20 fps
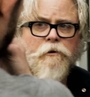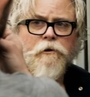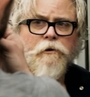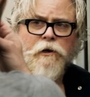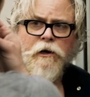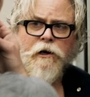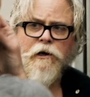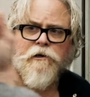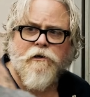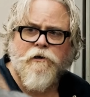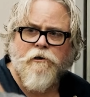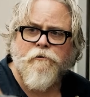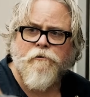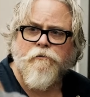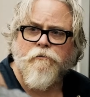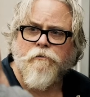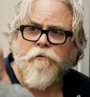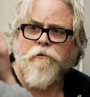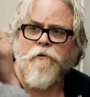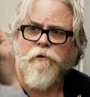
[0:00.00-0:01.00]
and inside the
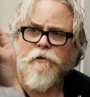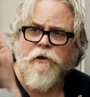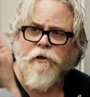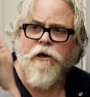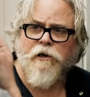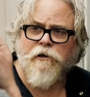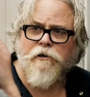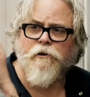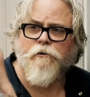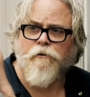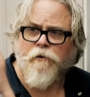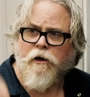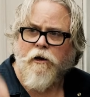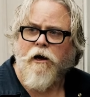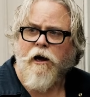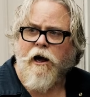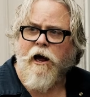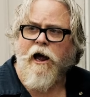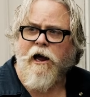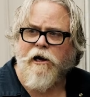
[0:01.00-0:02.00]
garage, Wesley
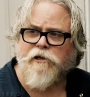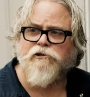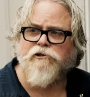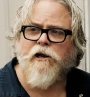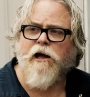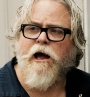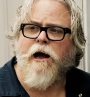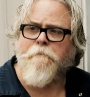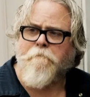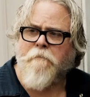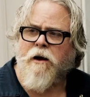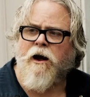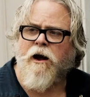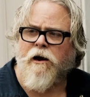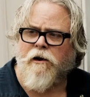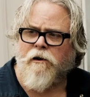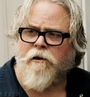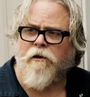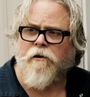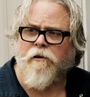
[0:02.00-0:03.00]
talks to Marco
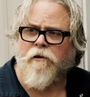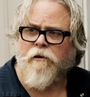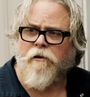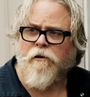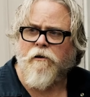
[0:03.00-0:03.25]
Dallas.